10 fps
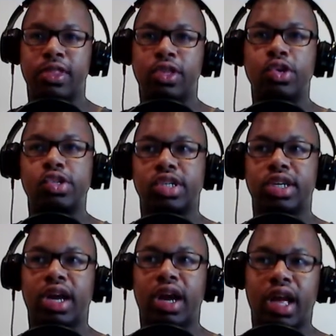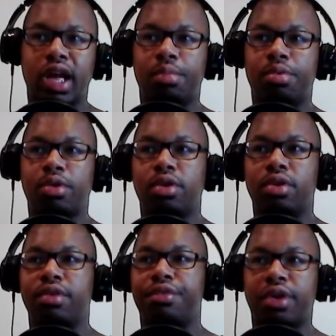usually they're hampered
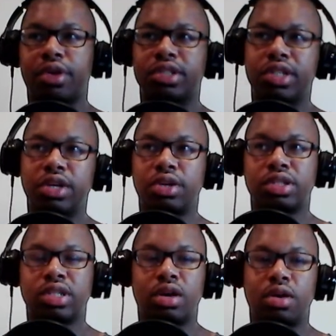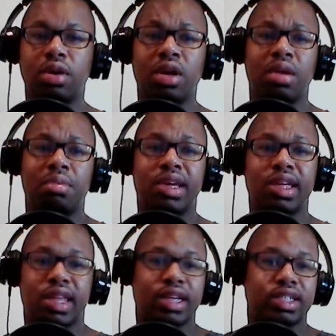the first year or so
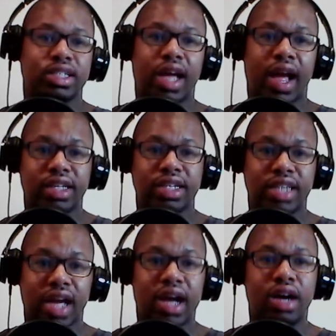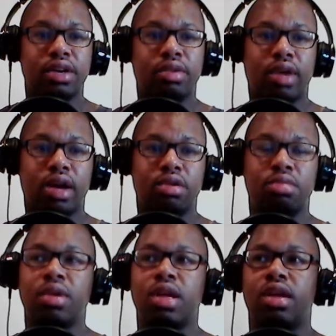because they just lack the talent around them.
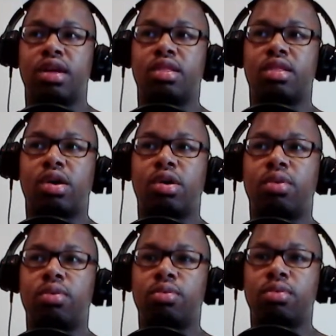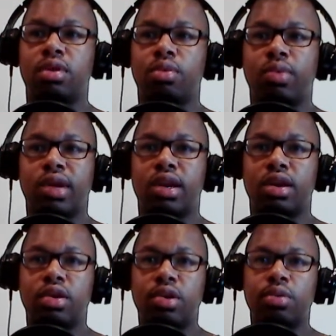And so
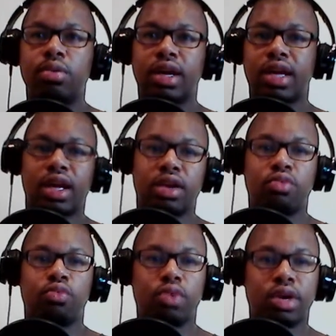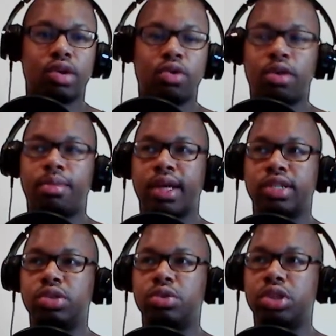when you look at rookie
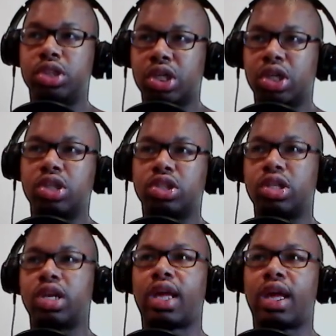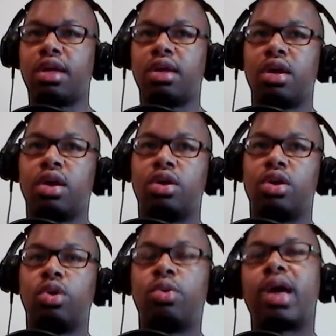quarterbacks, you generally should look at,
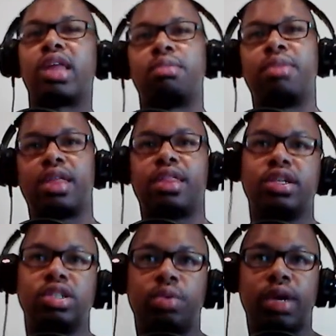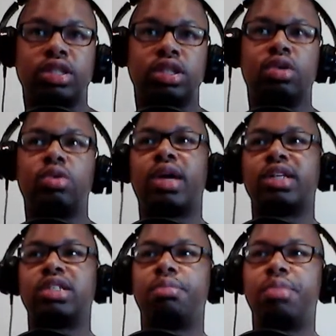who has the best situation, who
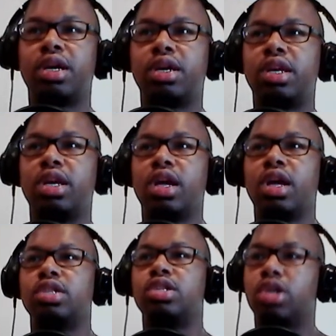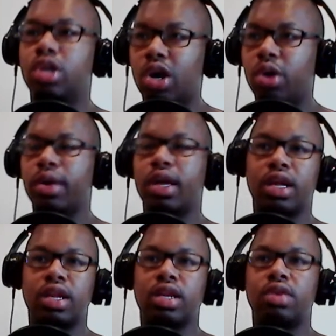has the ability to go
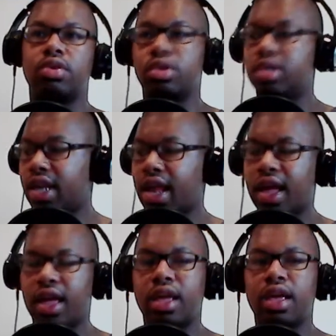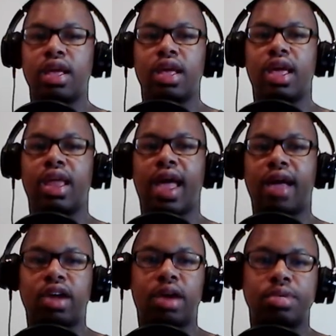in today and have
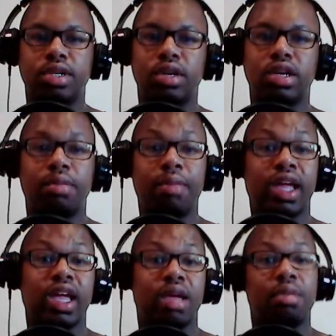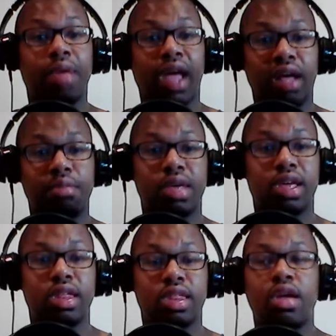the opportunity to make an impact,
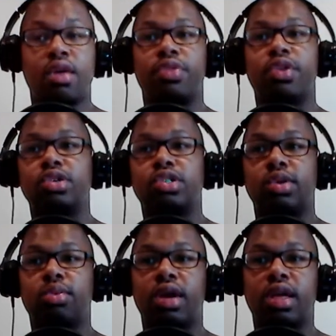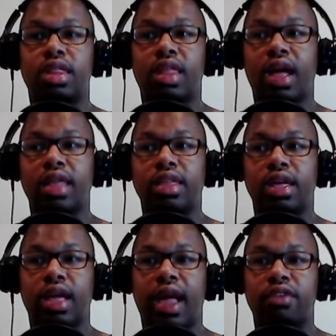because those are the ones that I
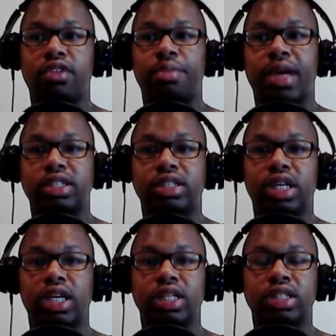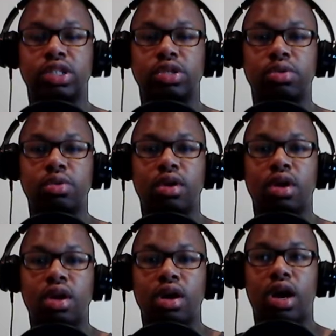think have the best chance to
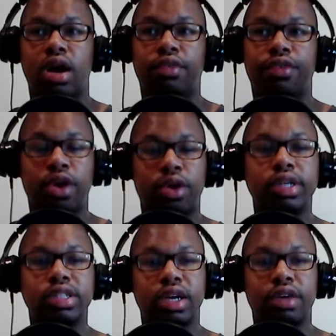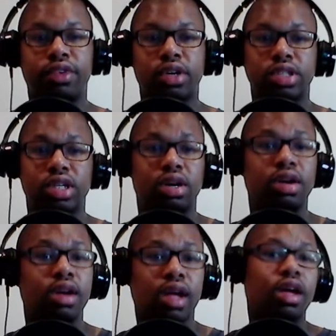flourish in their first year.
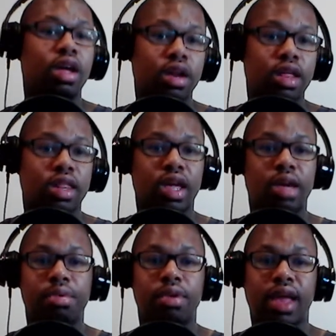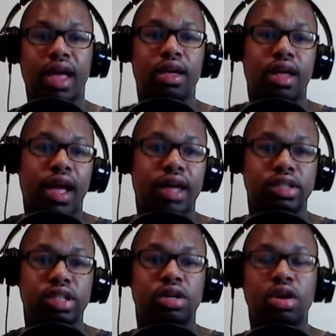And a good example of that last
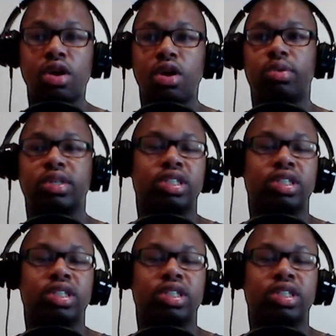year was